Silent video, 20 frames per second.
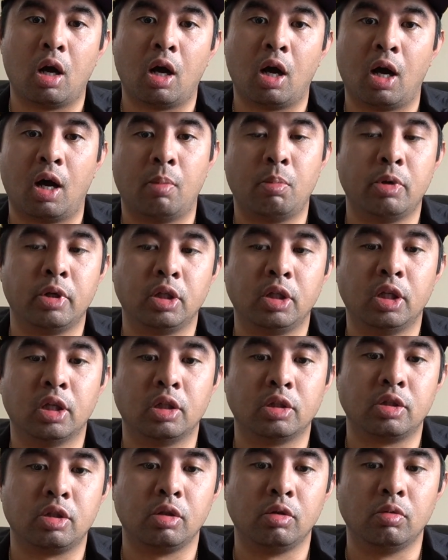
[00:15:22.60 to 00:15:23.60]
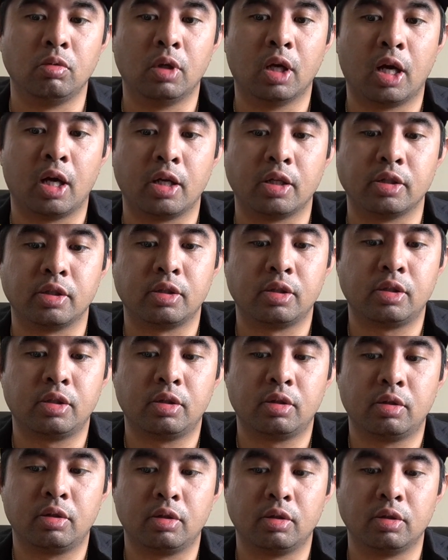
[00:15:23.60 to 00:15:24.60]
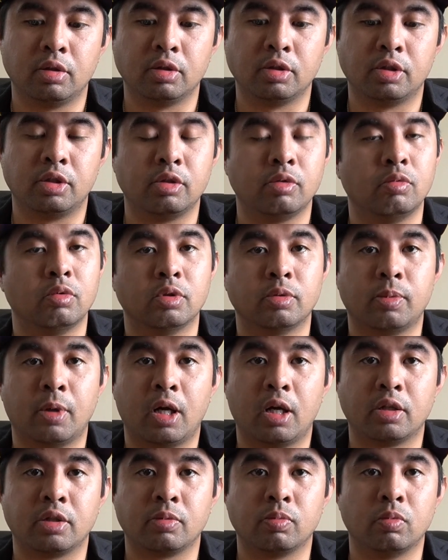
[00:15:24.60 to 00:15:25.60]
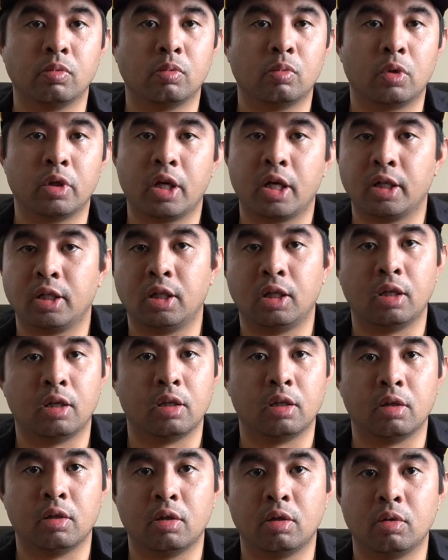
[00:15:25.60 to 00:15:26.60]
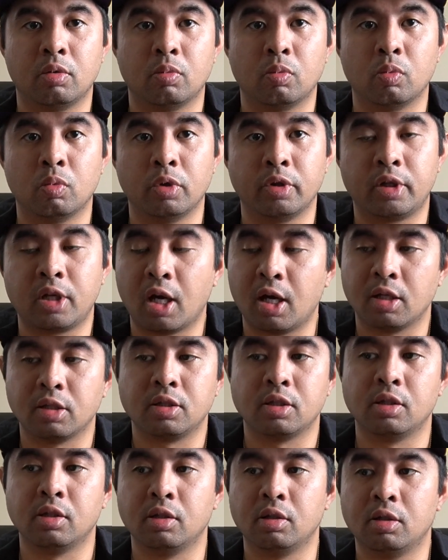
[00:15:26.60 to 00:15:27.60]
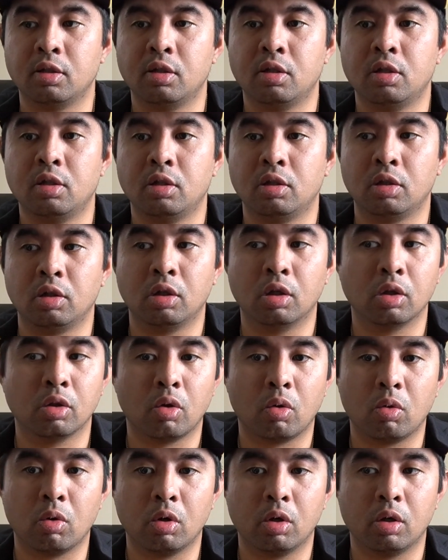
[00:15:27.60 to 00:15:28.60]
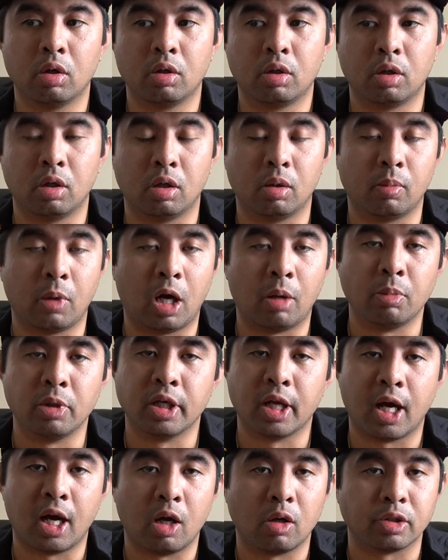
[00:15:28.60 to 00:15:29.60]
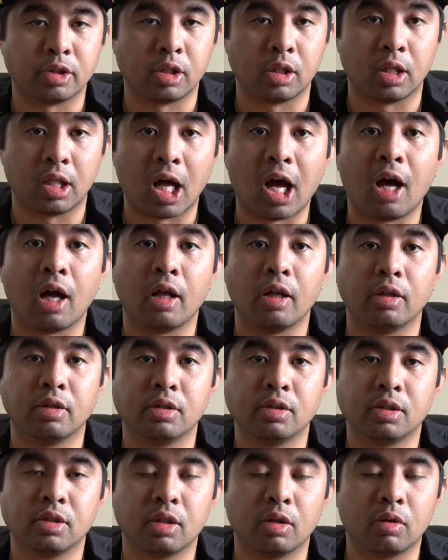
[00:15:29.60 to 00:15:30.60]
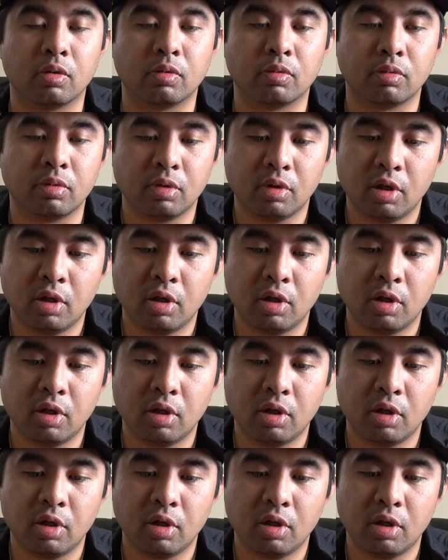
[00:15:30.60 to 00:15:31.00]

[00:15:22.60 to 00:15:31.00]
I'm going to get to you guys as soon as possible when I can with content galore. I'm in the house a lot, so